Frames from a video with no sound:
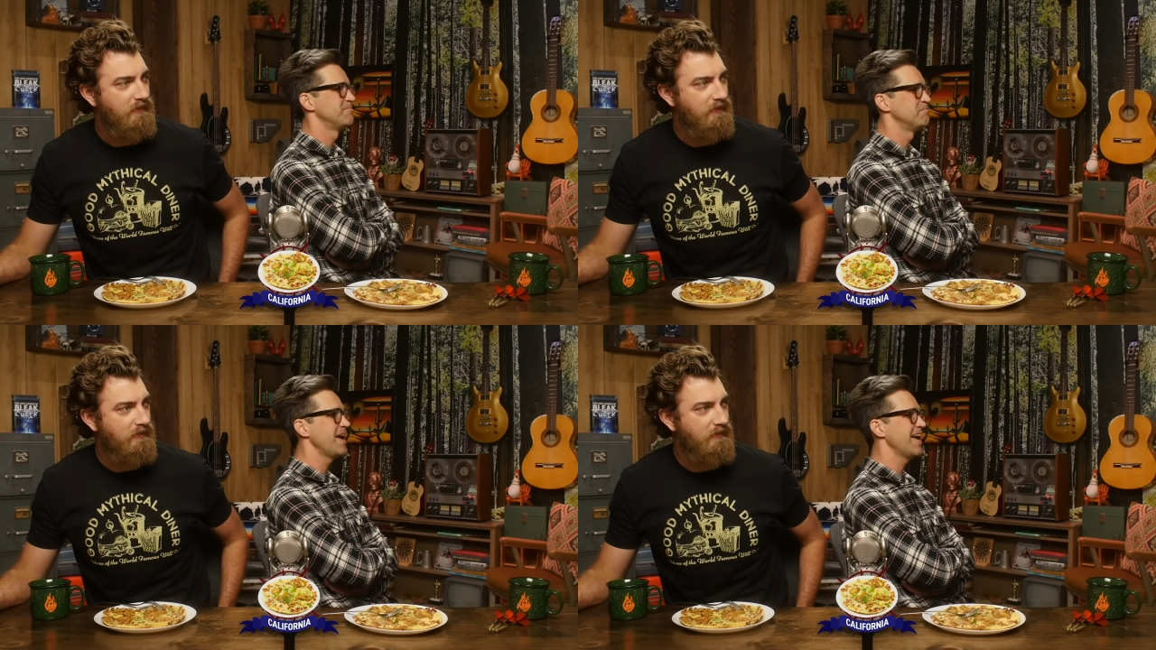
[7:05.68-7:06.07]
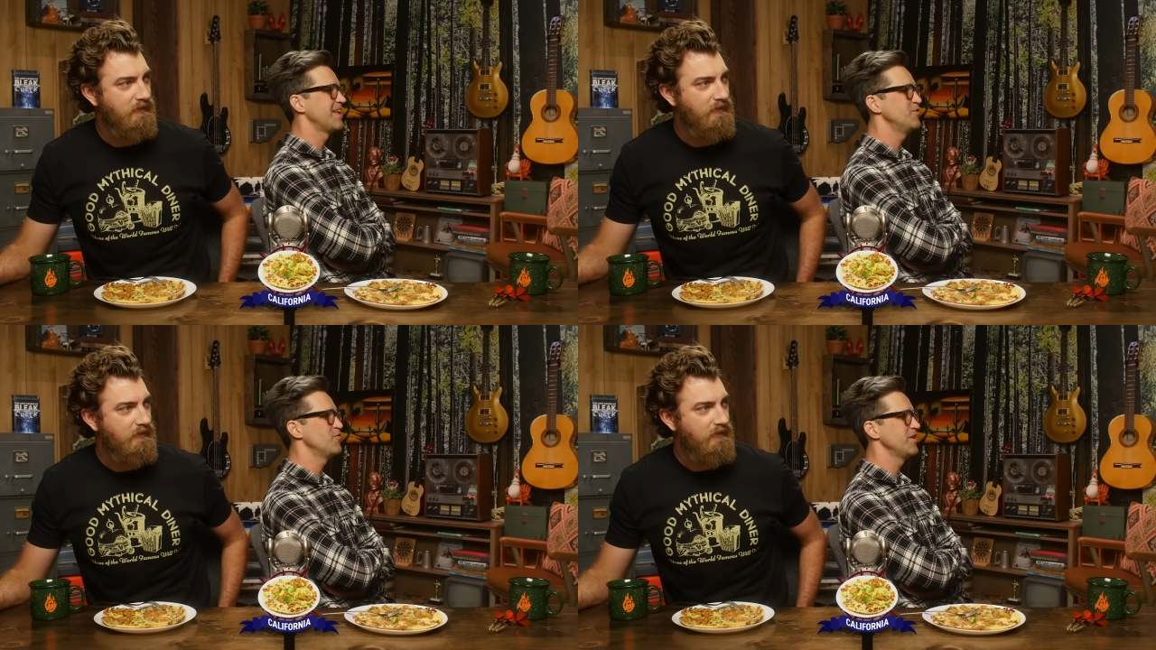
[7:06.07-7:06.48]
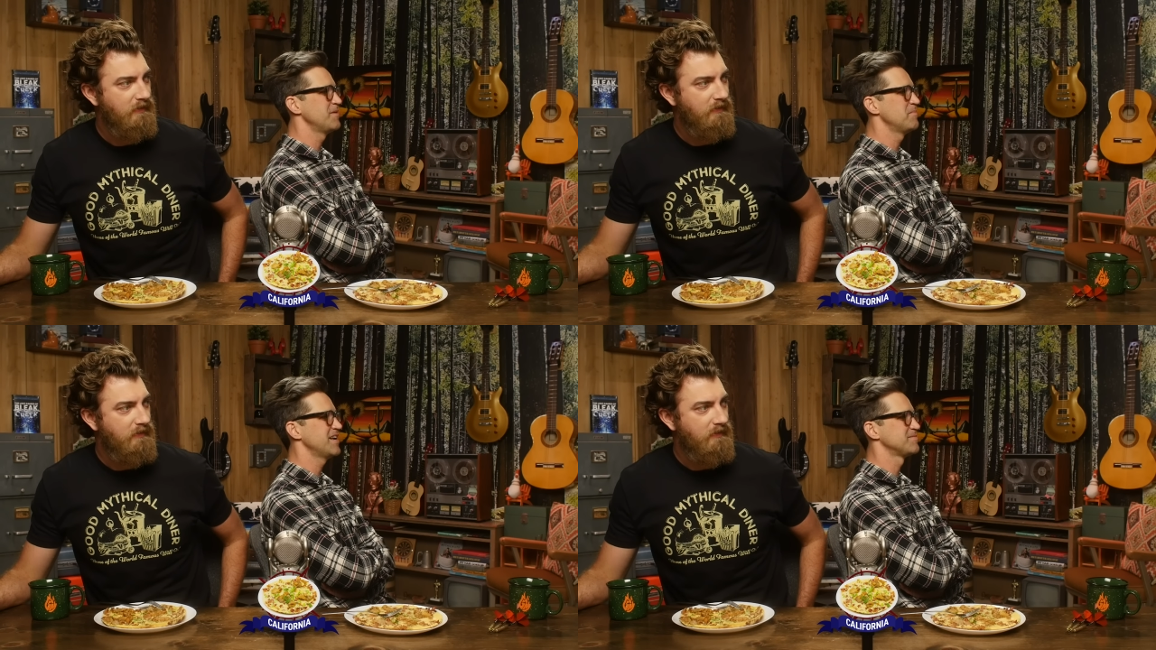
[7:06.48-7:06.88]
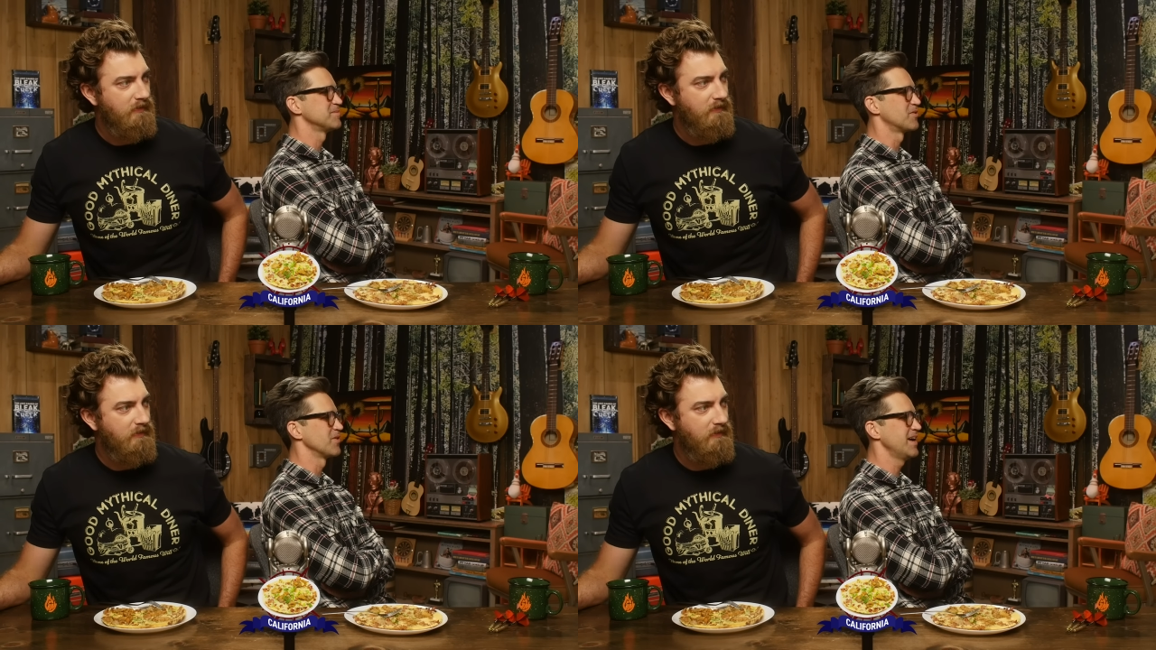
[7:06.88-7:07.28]
Speaker 1: man, you've really made
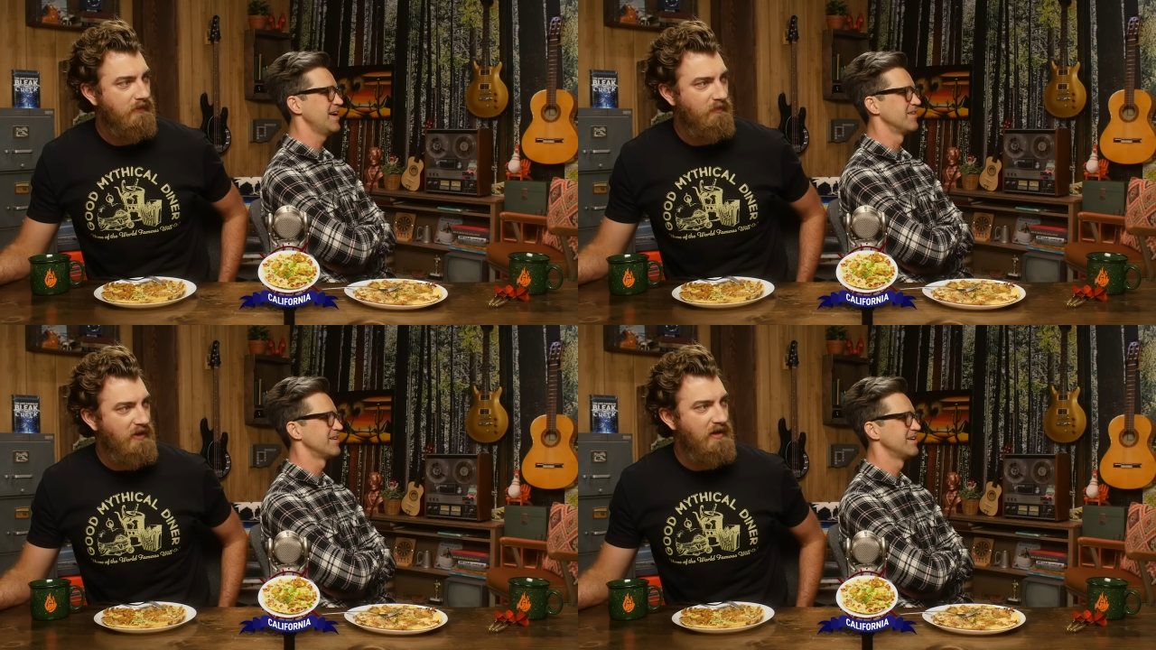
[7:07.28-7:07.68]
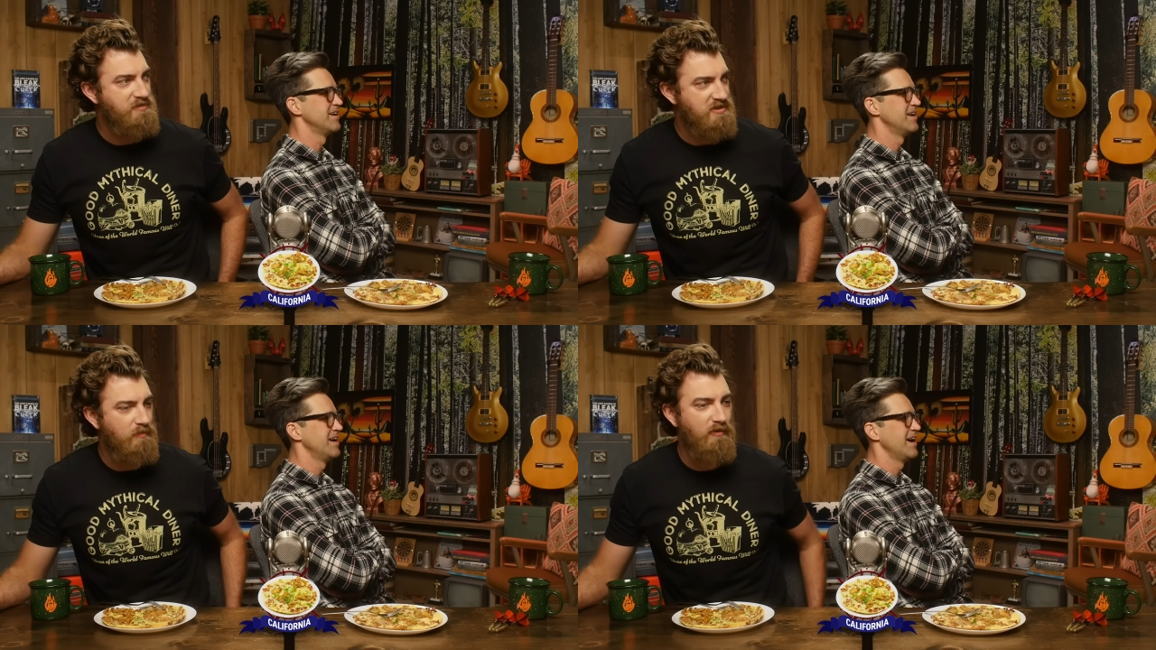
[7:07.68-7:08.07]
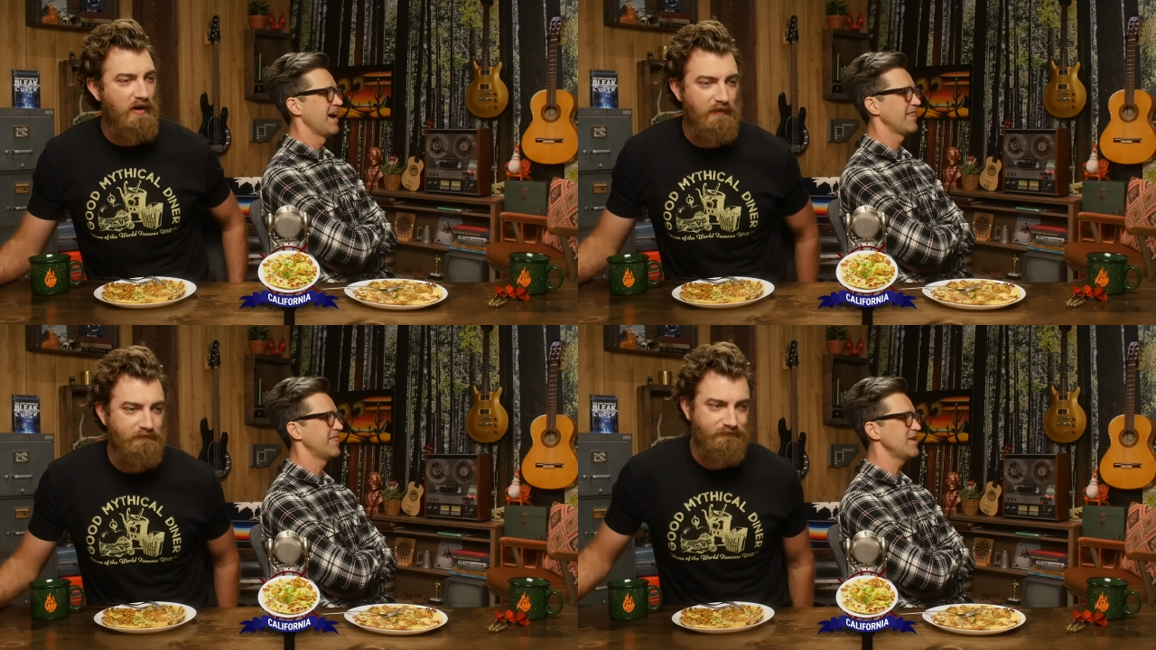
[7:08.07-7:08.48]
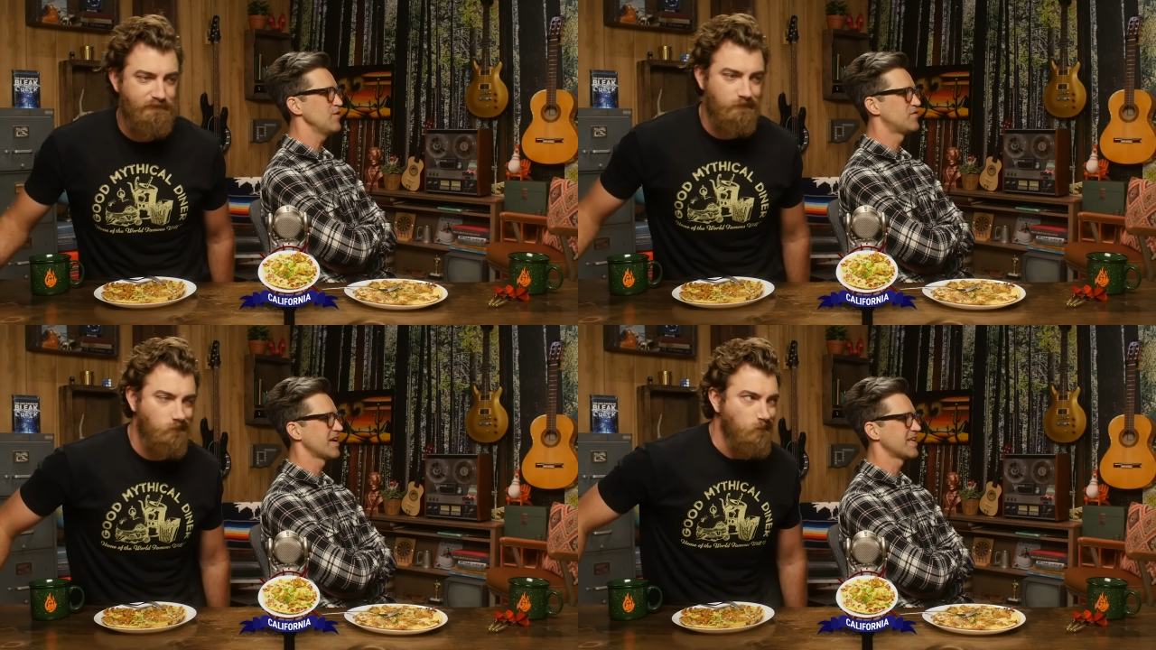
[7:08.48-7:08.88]
up some ground. I made up some ground. I
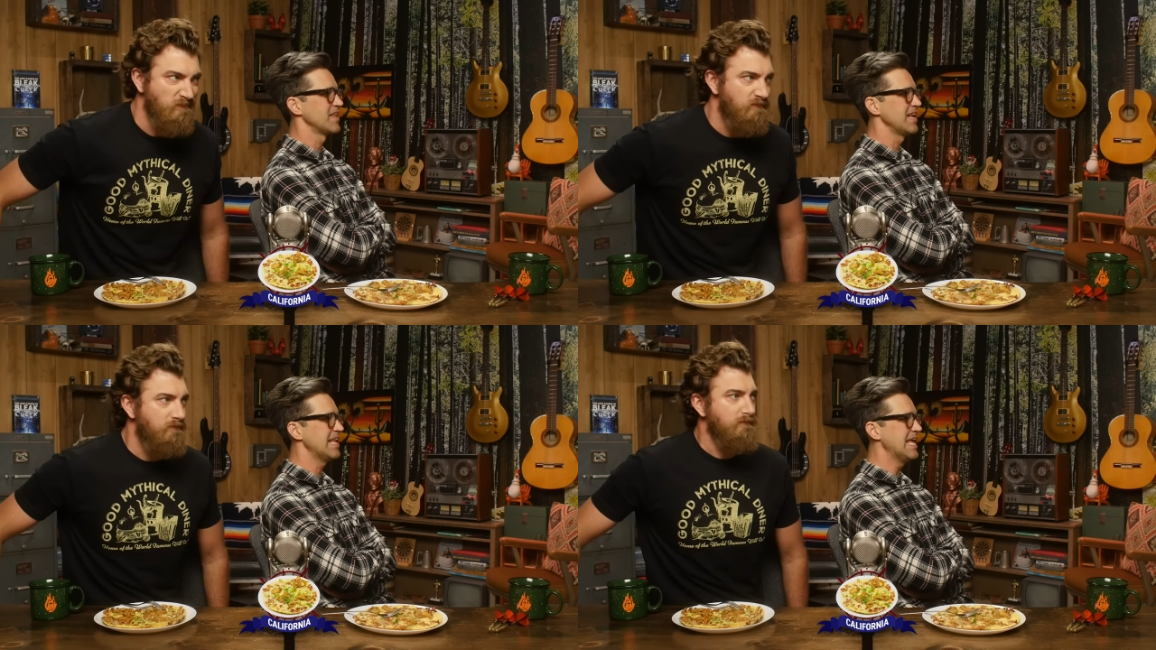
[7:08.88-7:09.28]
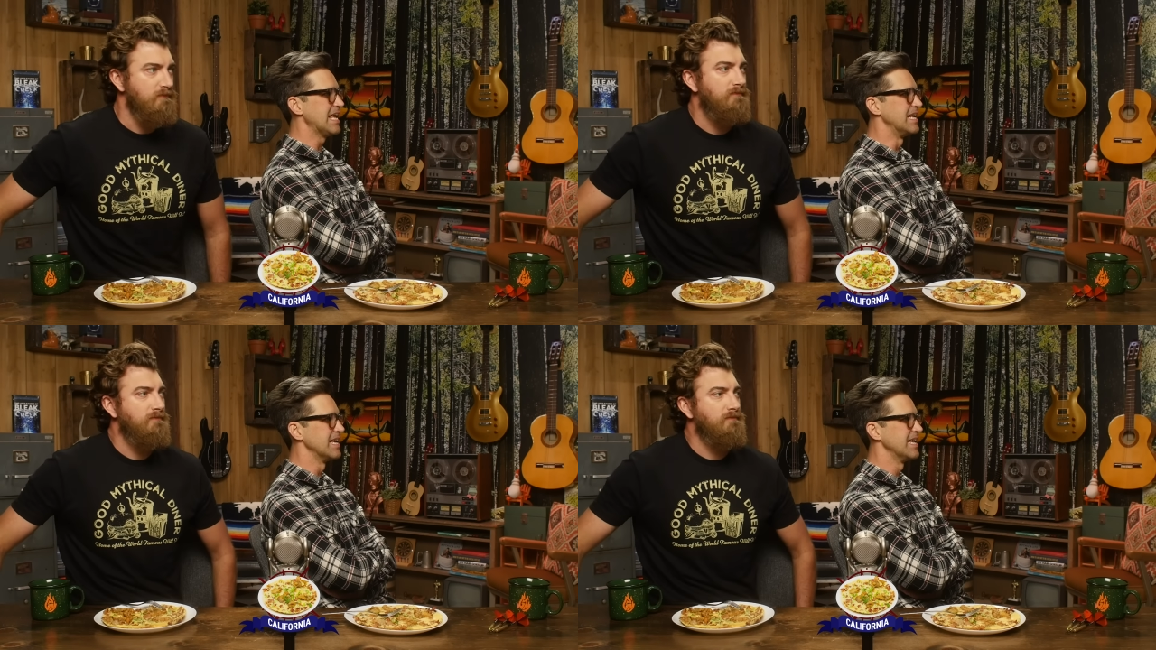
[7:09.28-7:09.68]
think you've taken the lead.